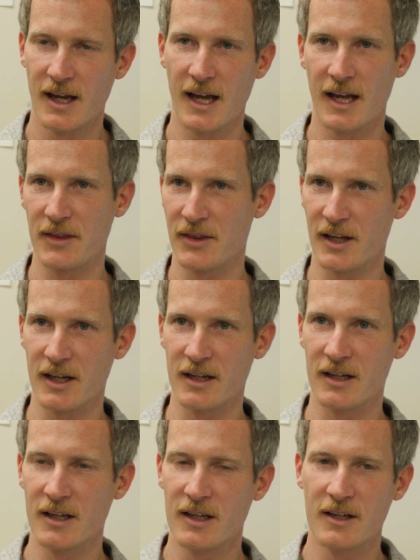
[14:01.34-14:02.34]
and
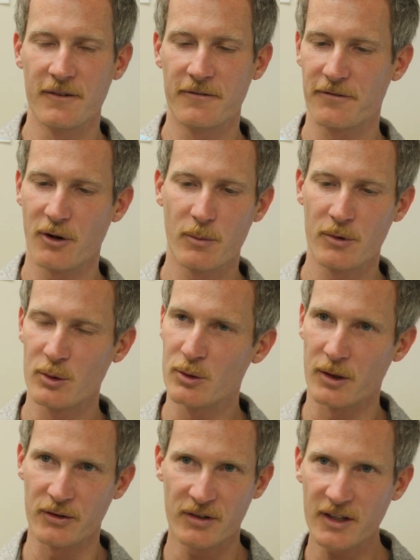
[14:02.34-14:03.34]
then from
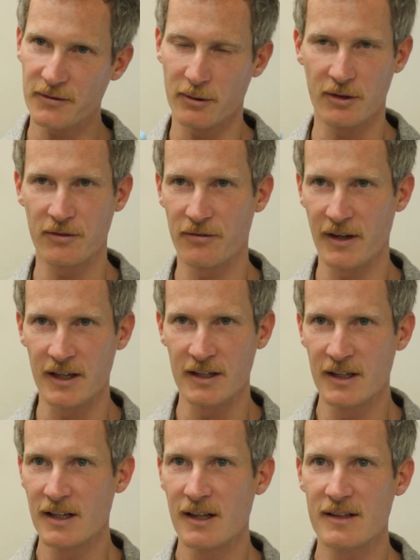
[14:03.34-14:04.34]
glucose 6-phosphate
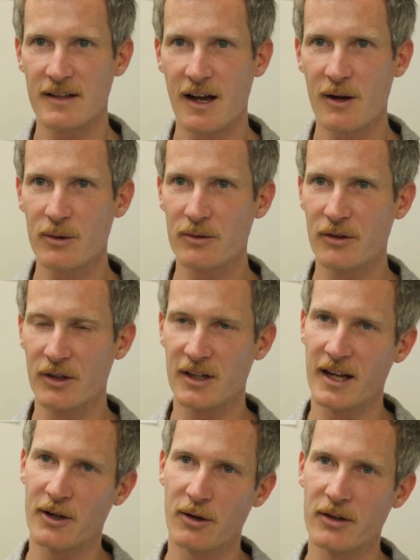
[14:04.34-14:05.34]
down the
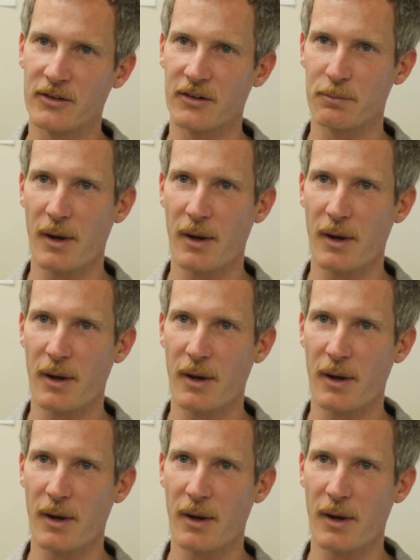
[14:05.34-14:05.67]
glycolysis